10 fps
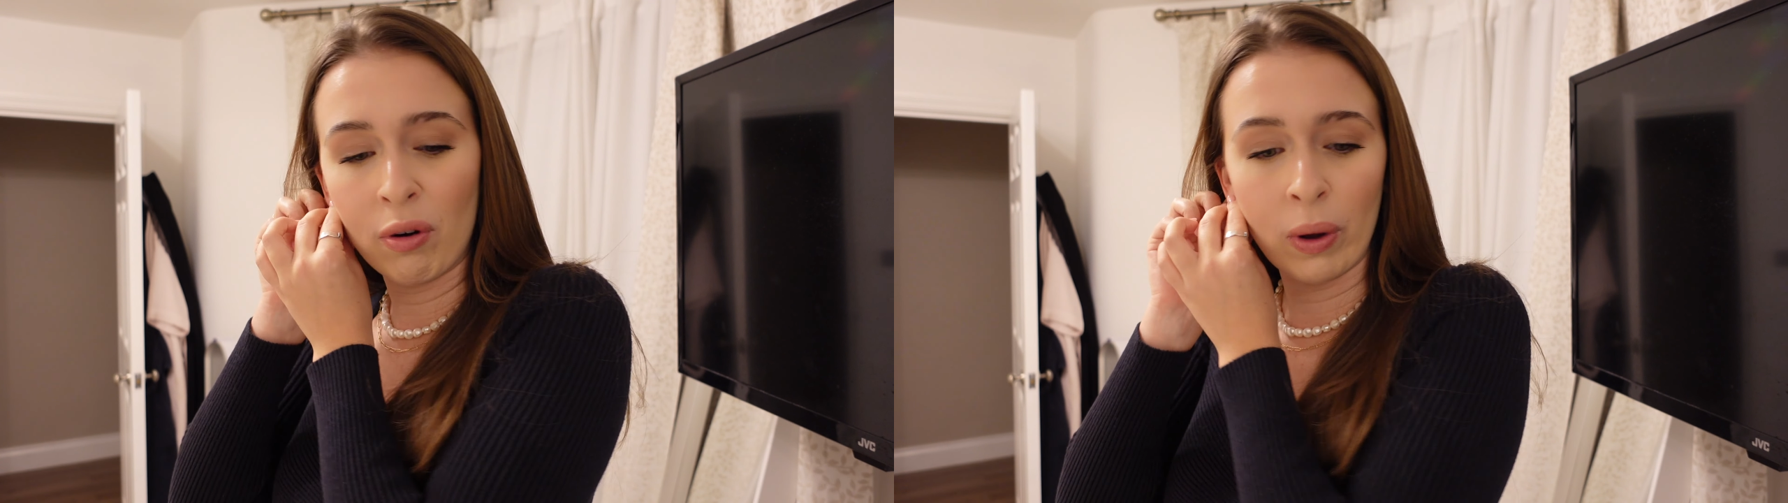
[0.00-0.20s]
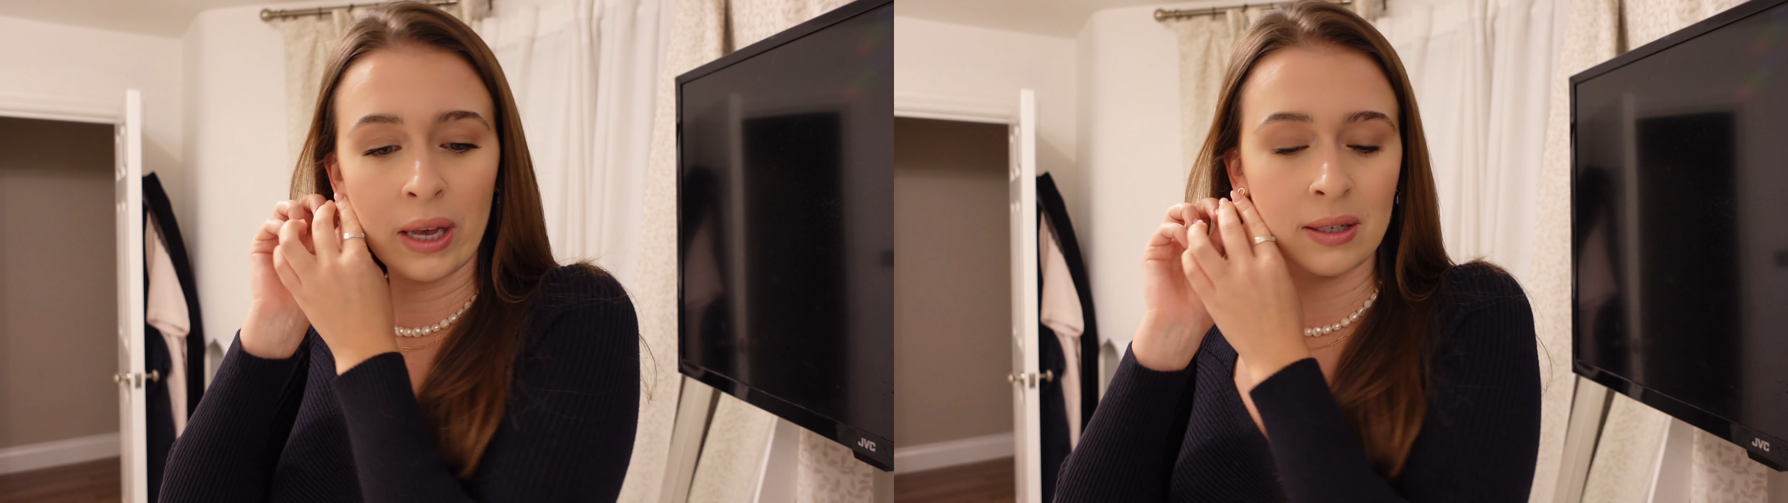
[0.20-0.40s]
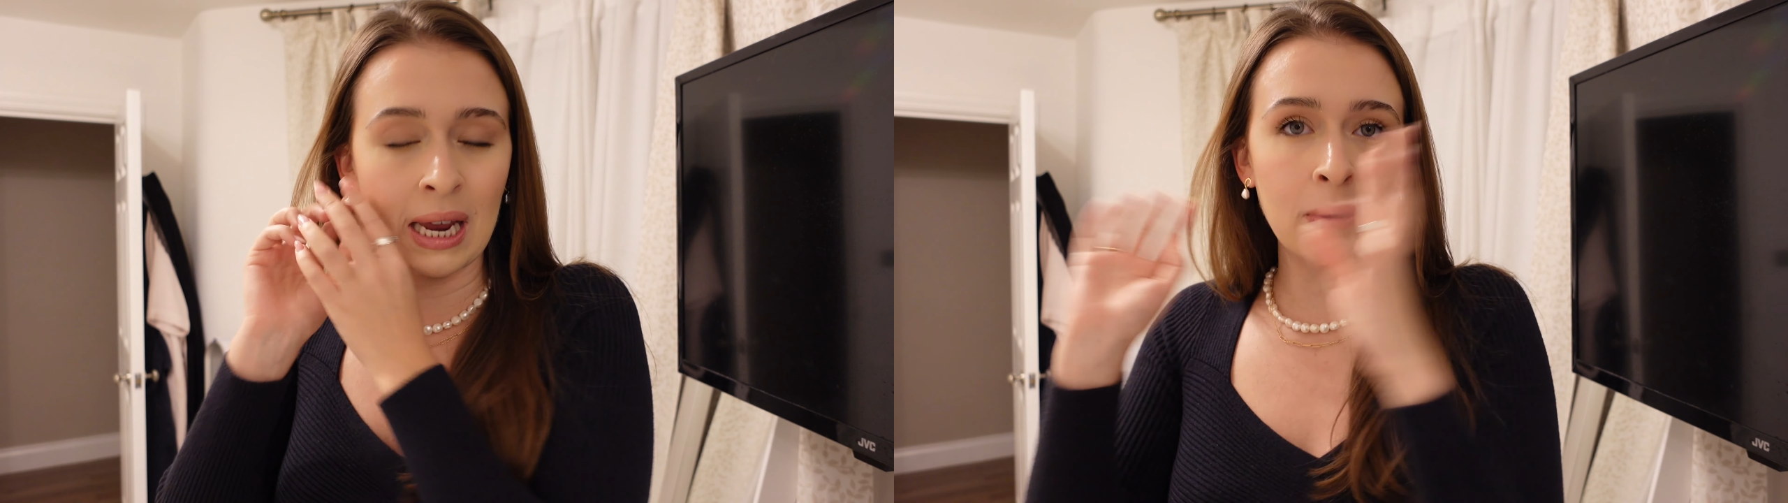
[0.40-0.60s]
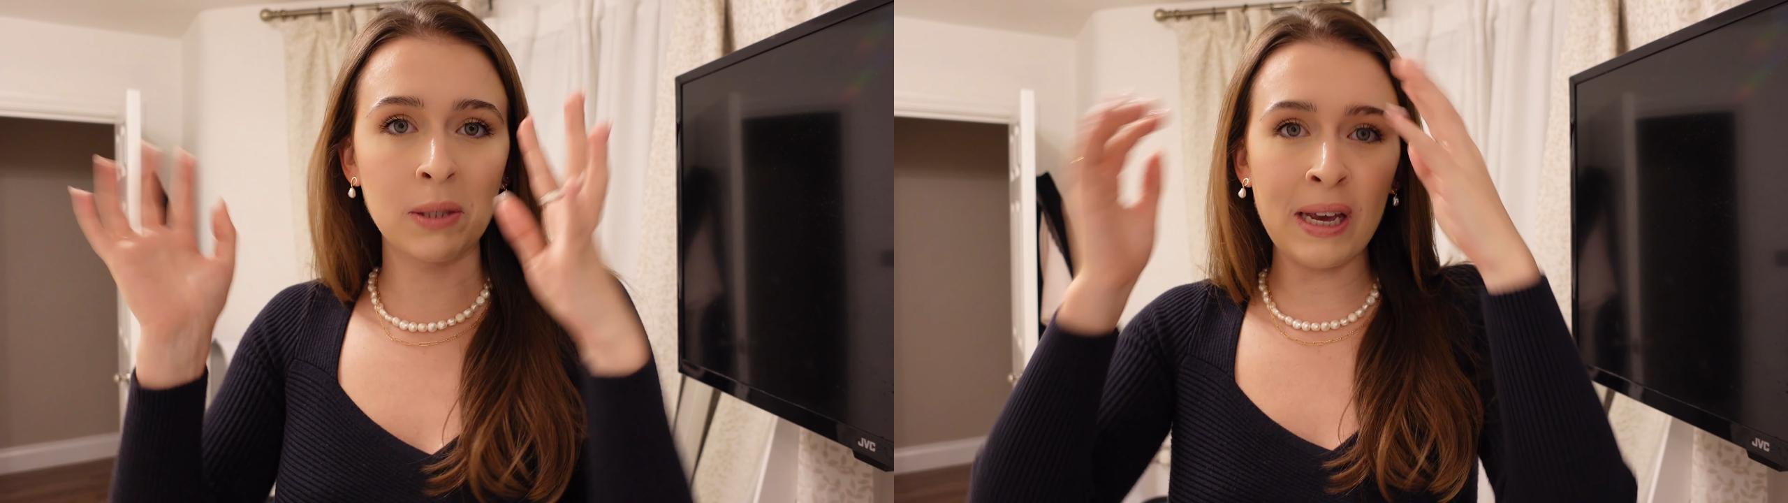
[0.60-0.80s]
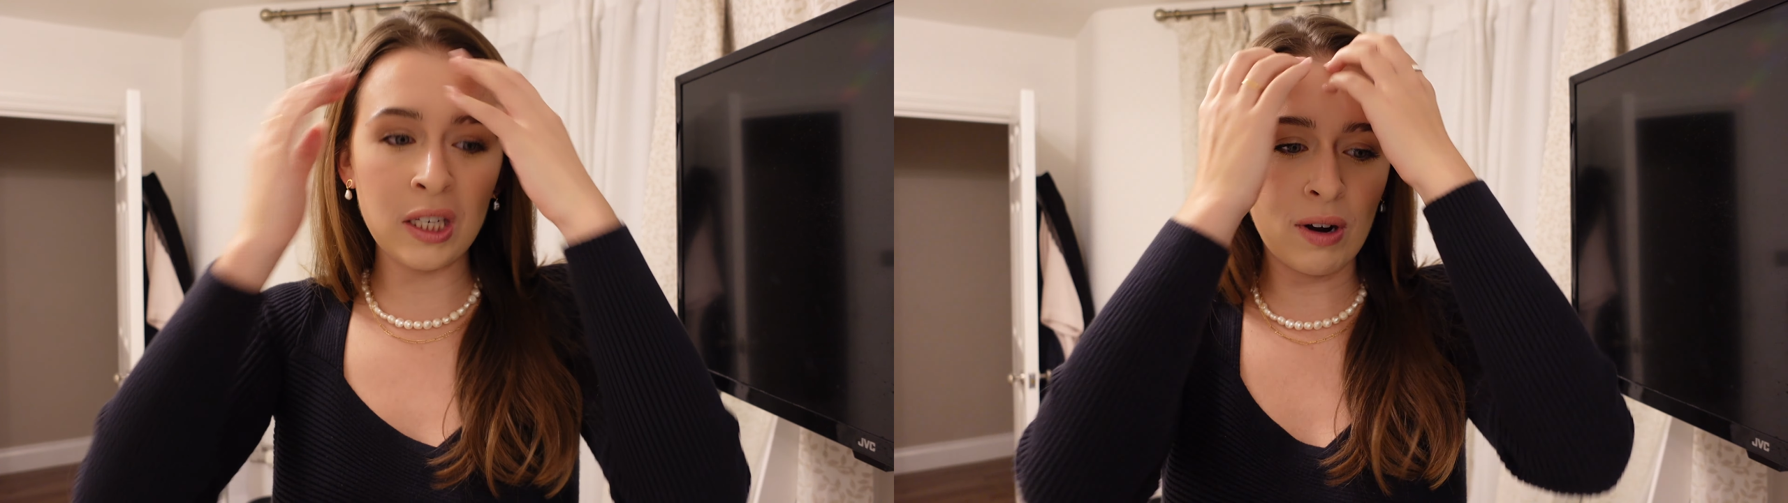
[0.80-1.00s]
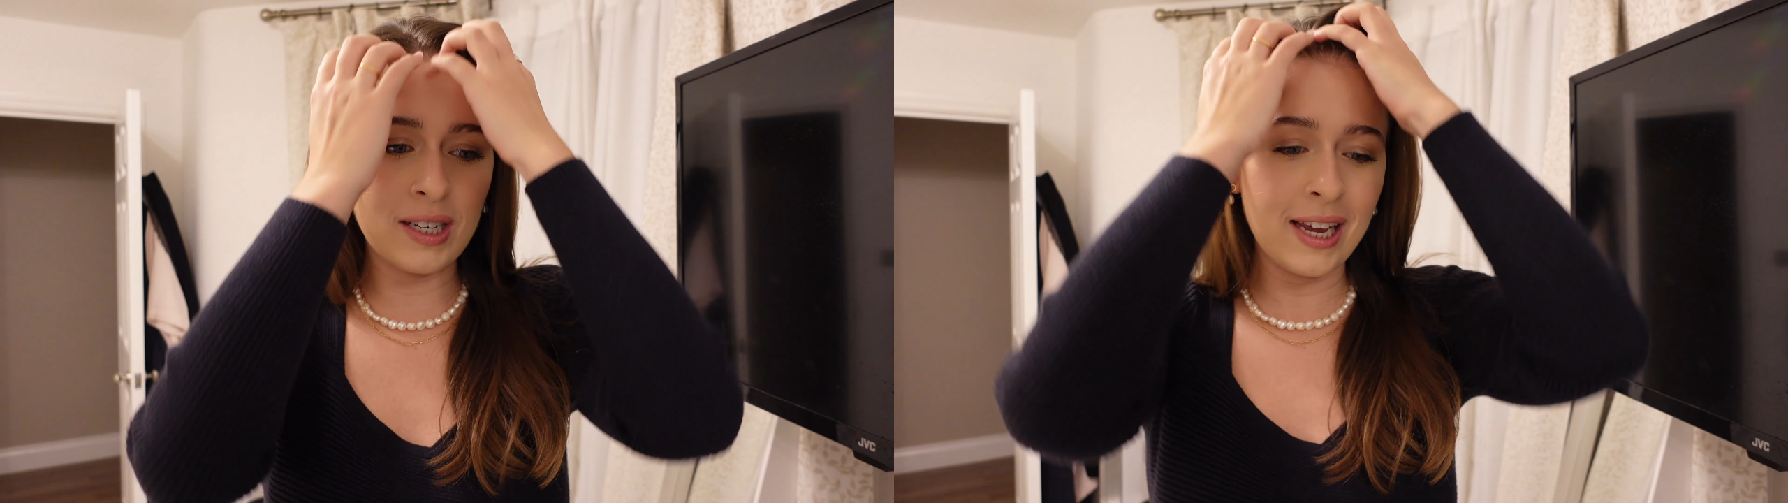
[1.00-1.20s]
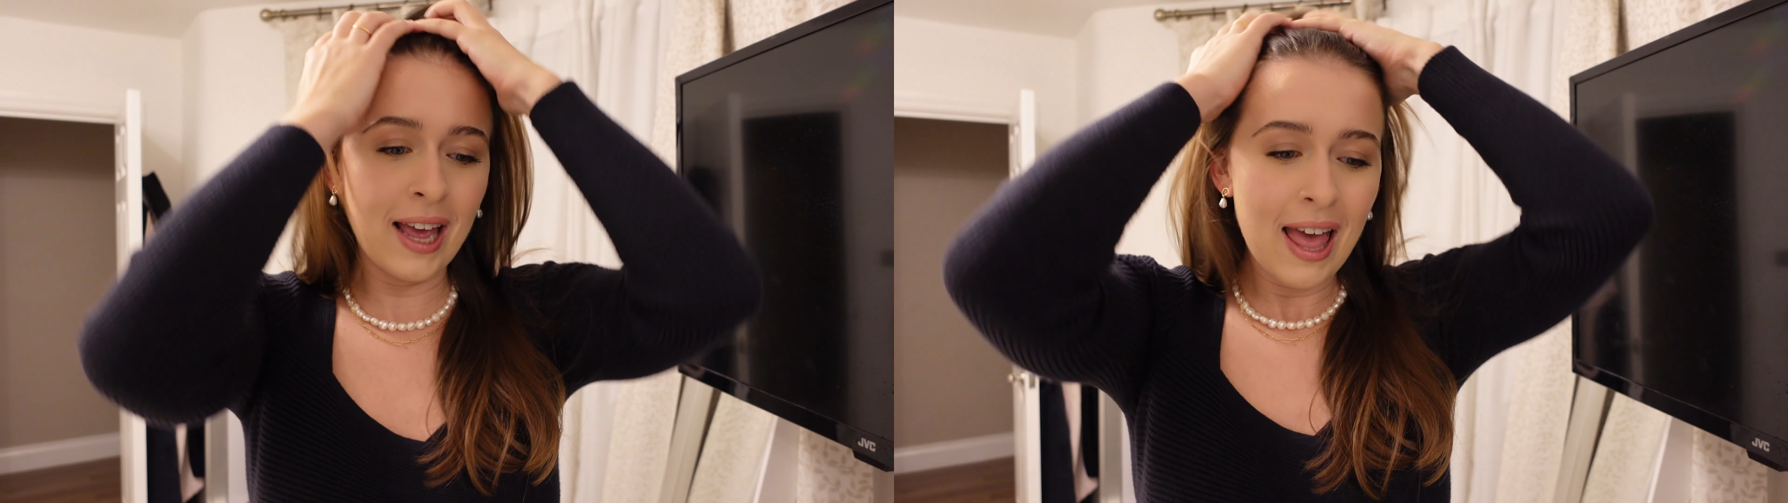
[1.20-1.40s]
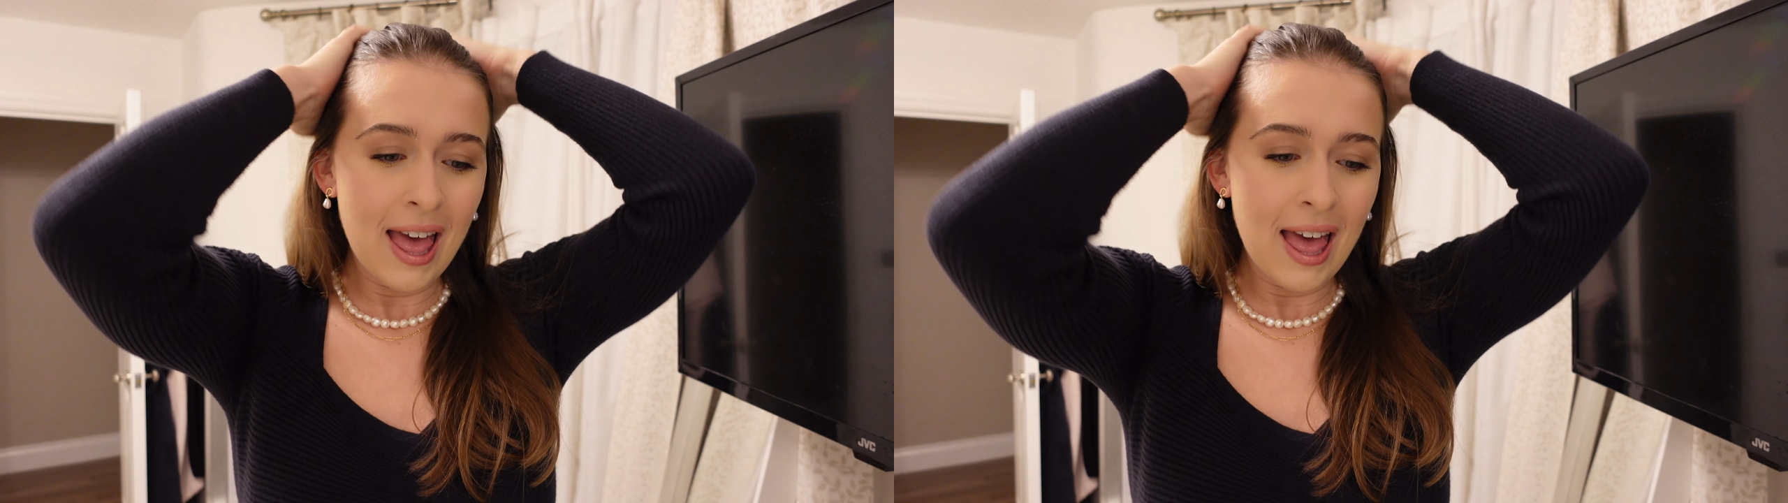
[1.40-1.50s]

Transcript: ways to get my space ready